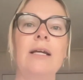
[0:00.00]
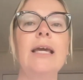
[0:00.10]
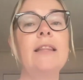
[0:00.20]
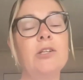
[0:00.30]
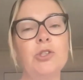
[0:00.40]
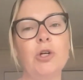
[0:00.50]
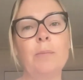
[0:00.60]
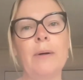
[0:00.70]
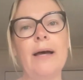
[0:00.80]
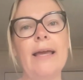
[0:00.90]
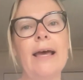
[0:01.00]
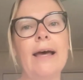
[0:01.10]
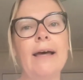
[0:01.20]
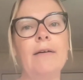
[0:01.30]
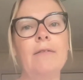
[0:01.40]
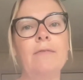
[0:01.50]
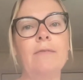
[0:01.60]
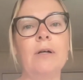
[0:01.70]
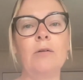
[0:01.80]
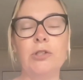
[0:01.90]
In the shop, I have
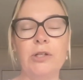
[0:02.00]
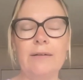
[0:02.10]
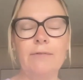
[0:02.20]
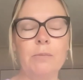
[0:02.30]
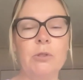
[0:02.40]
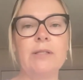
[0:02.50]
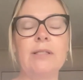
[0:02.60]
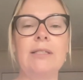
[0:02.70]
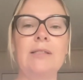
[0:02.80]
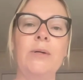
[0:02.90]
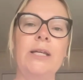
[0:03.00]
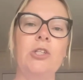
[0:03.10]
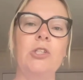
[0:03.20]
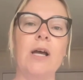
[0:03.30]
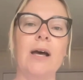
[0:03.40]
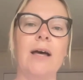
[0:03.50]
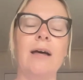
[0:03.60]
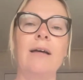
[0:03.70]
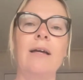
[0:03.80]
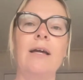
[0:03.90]
alternative options, which are